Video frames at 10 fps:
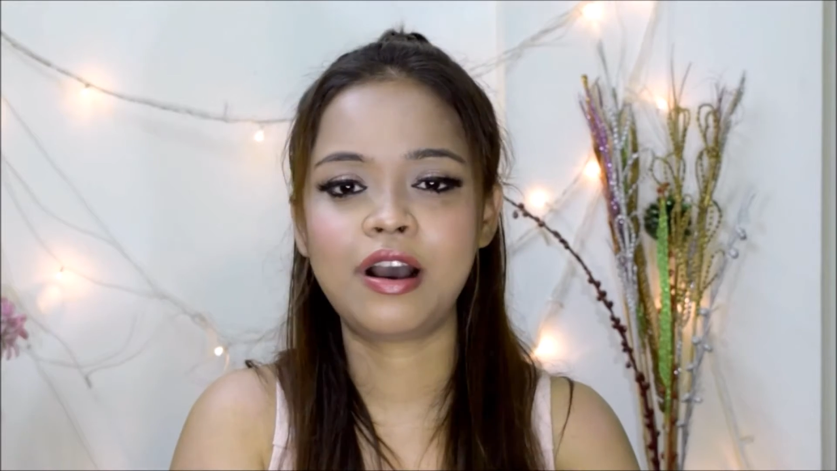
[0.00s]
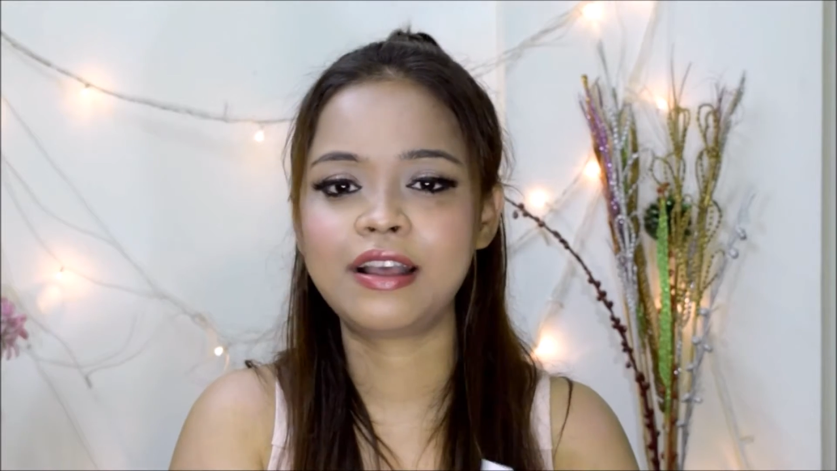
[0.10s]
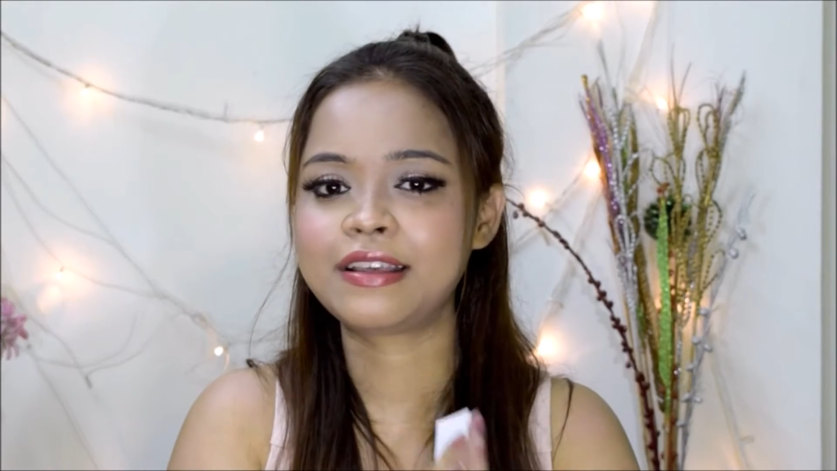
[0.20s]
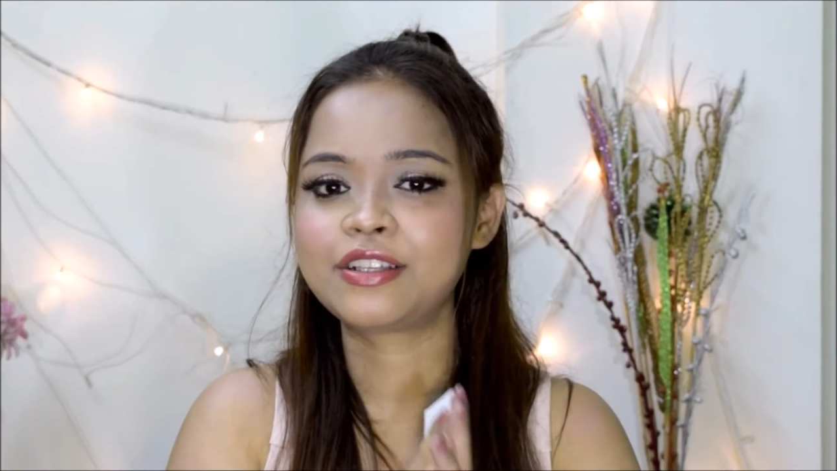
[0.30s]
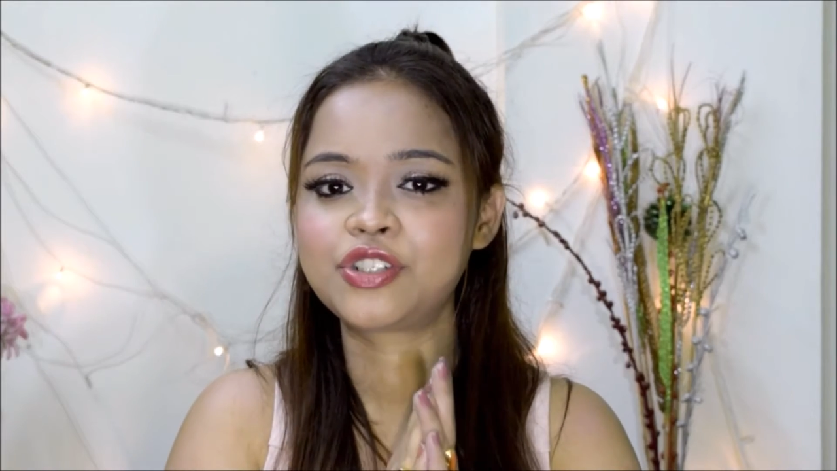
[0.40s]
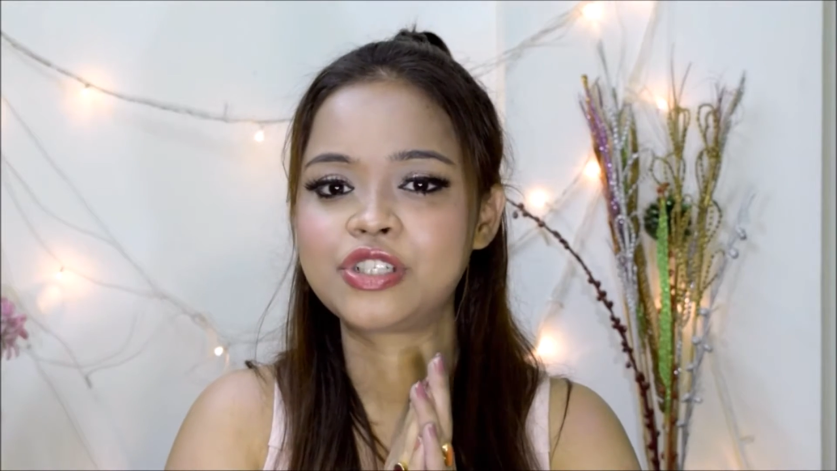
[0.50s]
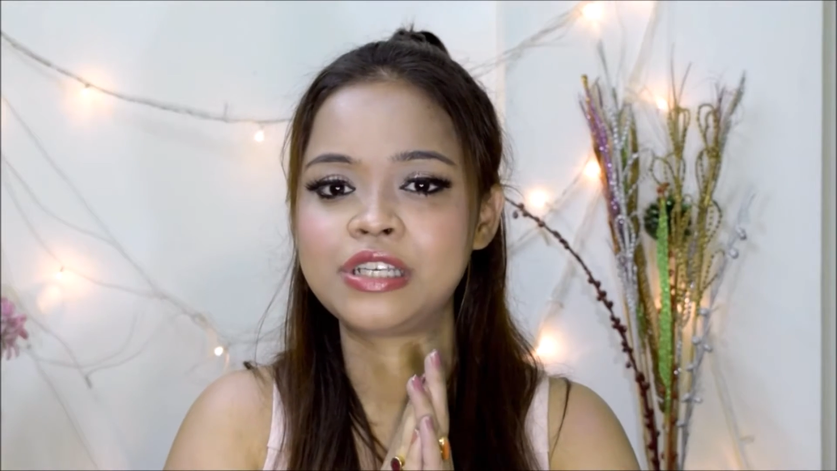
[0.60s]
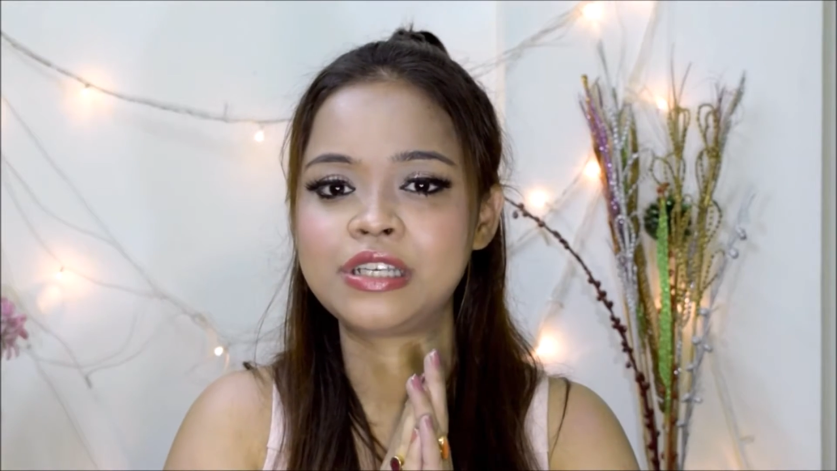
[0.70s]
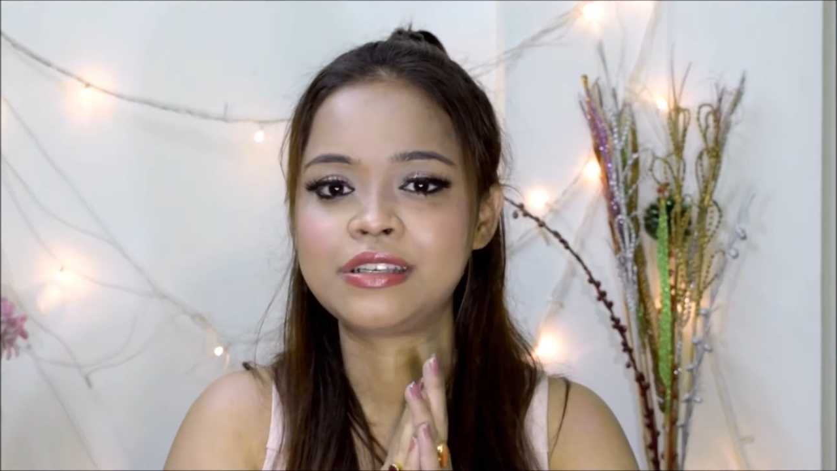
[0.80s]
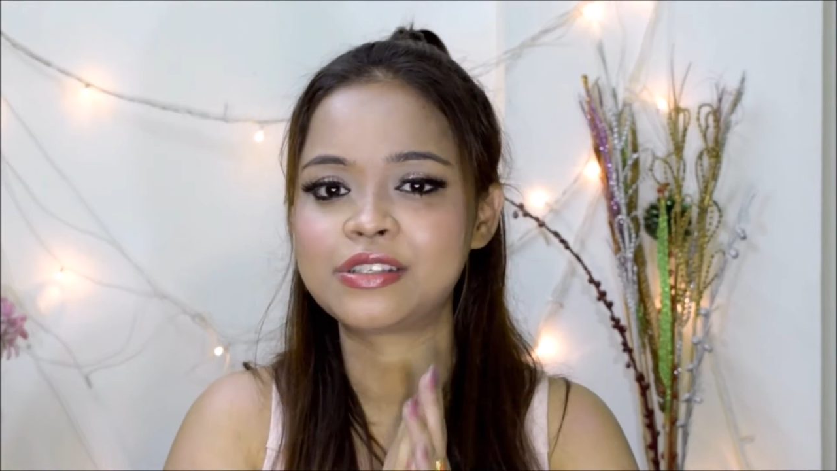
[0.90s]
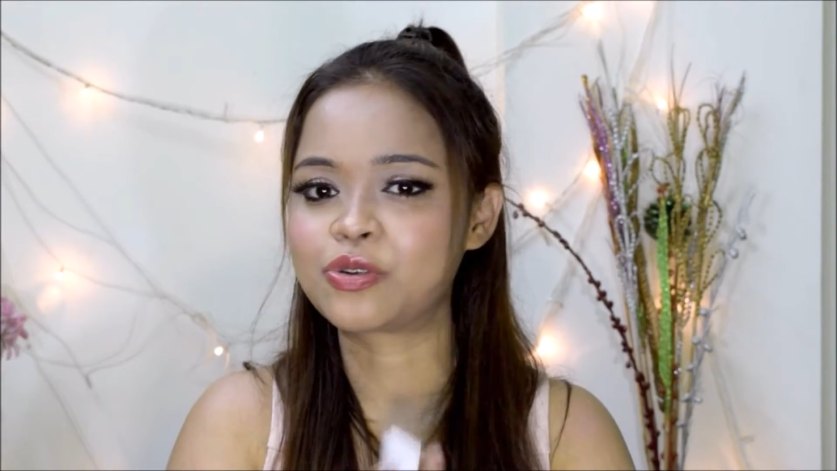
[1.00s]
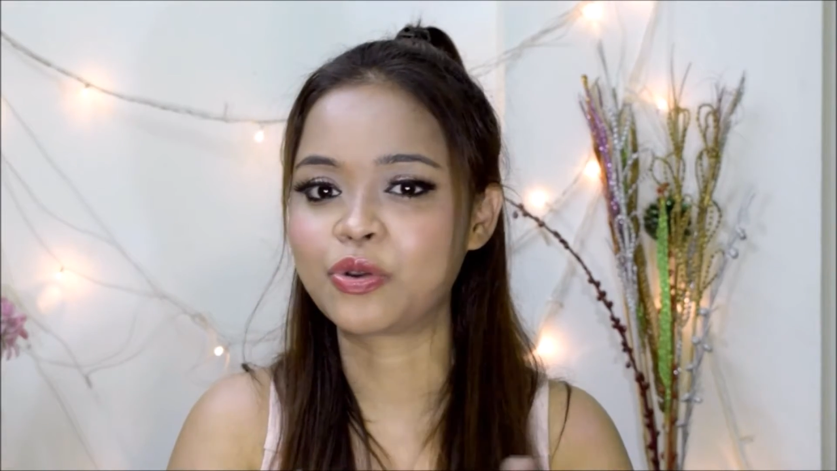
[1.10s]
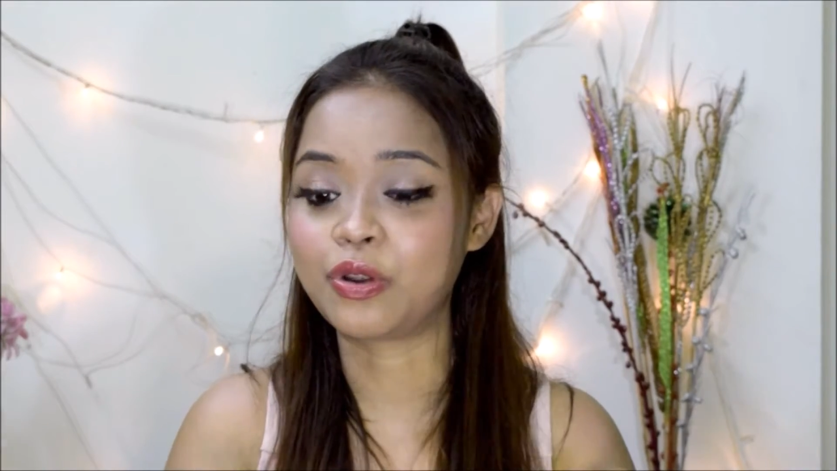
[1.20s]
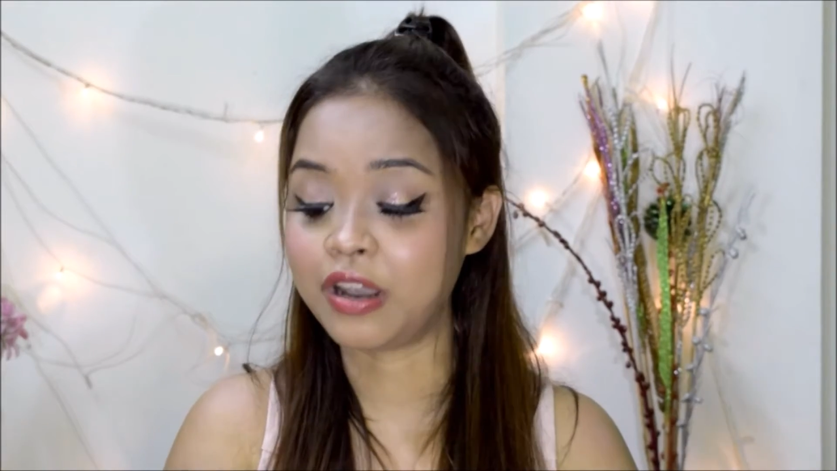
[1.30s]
I think she is going to